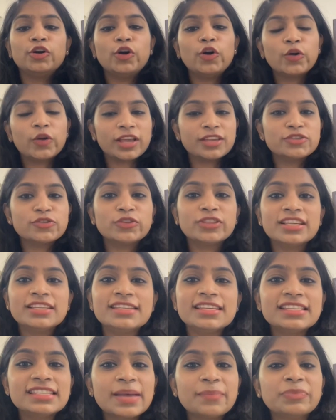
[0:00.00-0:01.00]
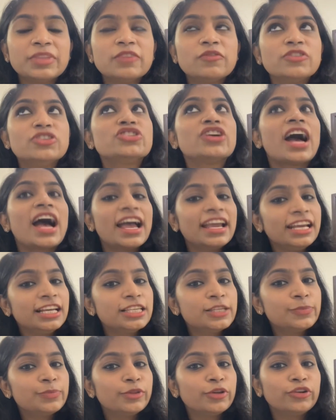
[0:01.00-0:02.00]
Okay, so this is something which I
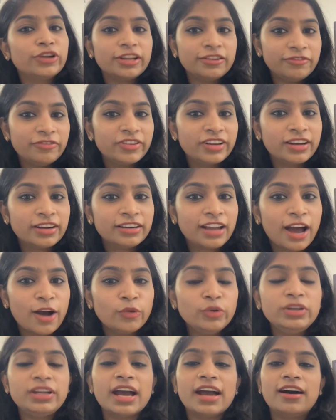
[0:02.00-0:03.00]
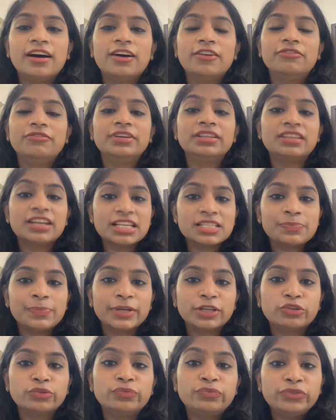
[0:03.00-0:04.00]
explored and figured out with
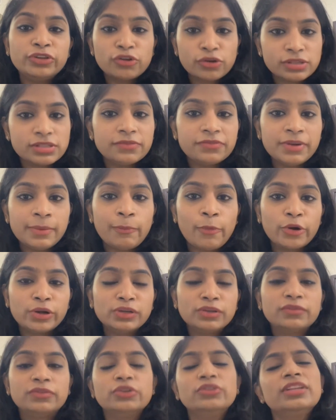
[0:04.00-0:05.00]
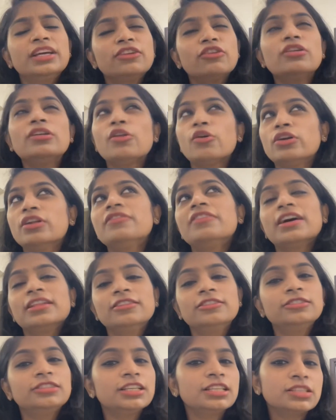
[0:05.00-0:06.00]
respect to philosophy point of view. There are a lot of
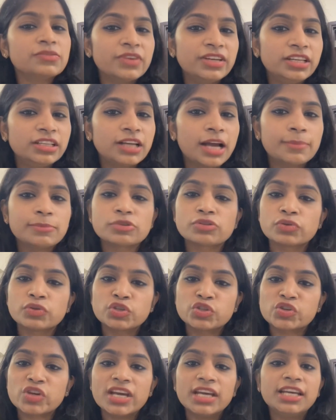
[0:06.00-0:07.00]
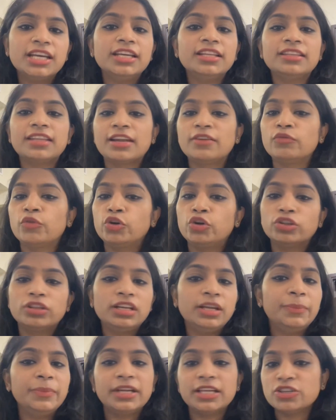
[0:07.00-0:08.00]
other things when it comes to strength and what are
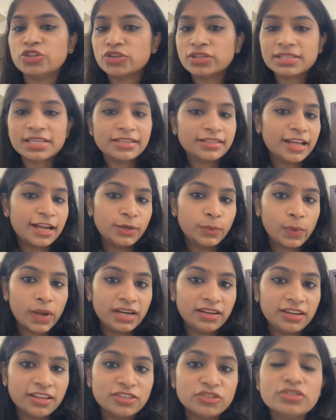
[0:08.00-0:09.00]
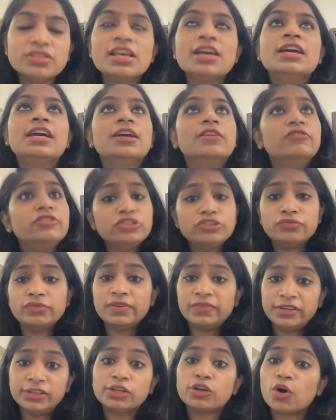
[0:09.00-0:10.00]
the limitations and the advantages, which
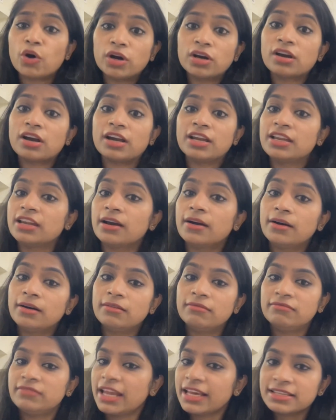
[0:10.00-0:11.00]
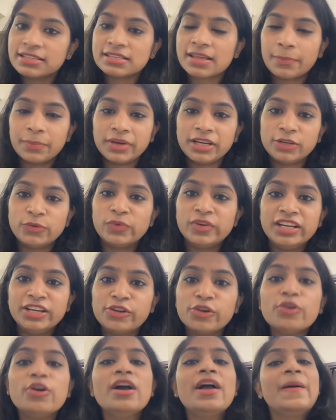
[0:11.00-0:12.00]
we will talk in a next separate
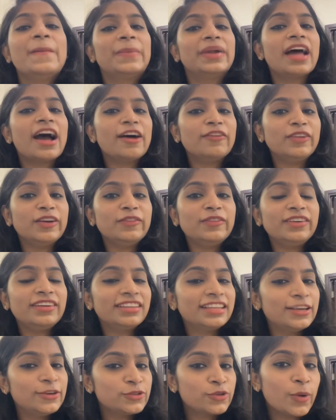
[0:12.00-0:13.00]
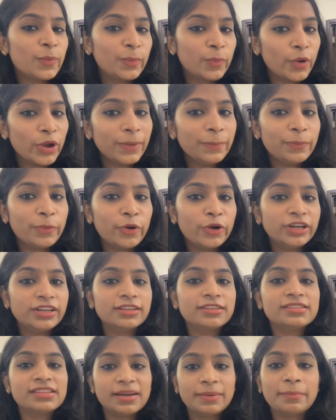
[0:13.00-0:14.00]
video. But however, these are my
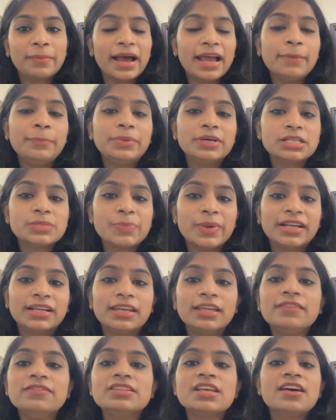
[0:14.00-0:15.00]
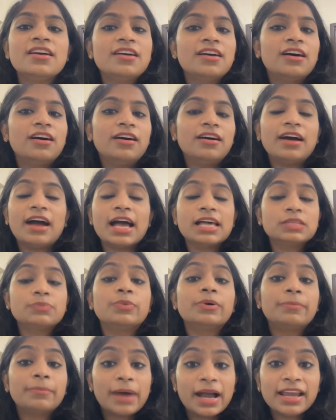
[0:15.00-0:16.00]
pointers and my perspectives as
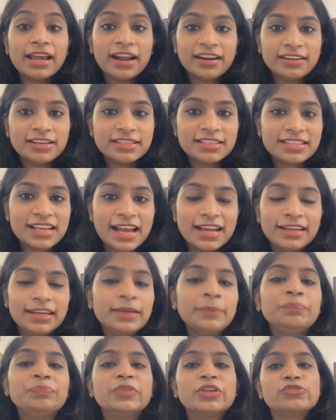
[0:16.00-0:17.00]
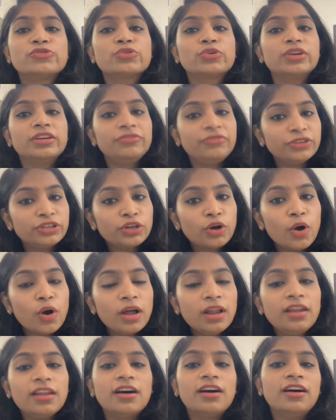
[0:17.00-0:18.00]
per my understanding. So if at
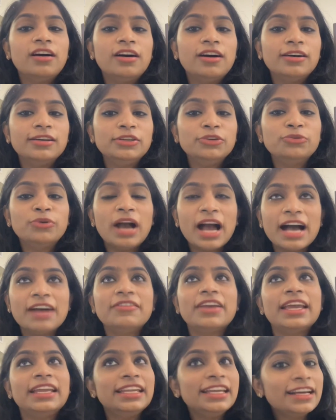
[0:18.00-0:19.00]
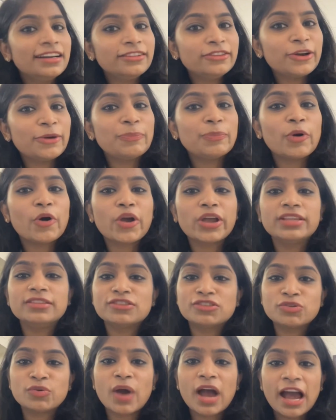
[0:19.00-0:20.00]
all you have any other
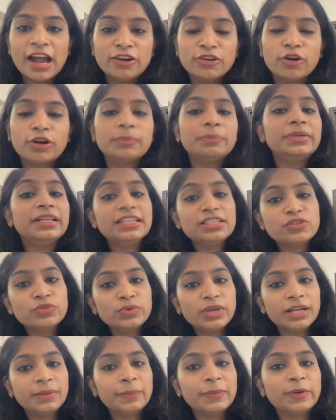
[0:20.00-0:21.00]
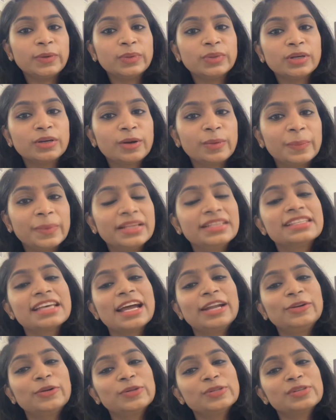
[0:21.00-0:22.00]
points to add on, please do let me know in the comments.
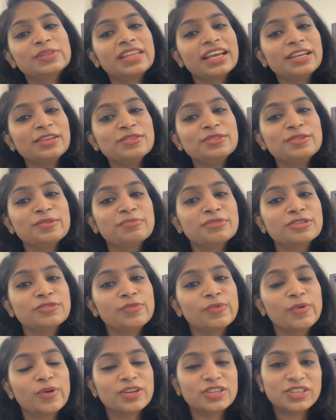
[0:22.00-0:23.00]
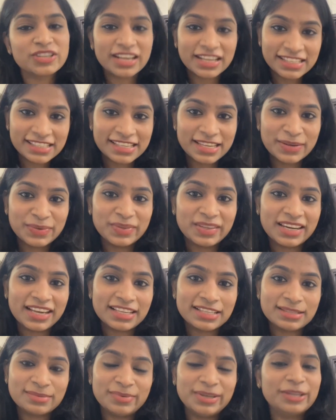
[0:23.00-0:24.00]
And also thank you so much for watching. I'll see you in the
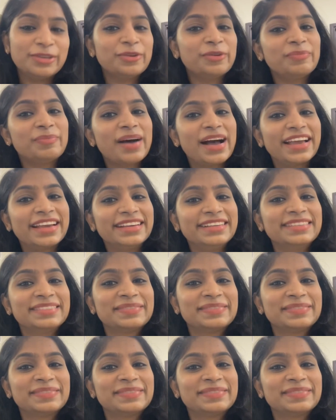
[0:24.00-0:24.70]
next video. Bye.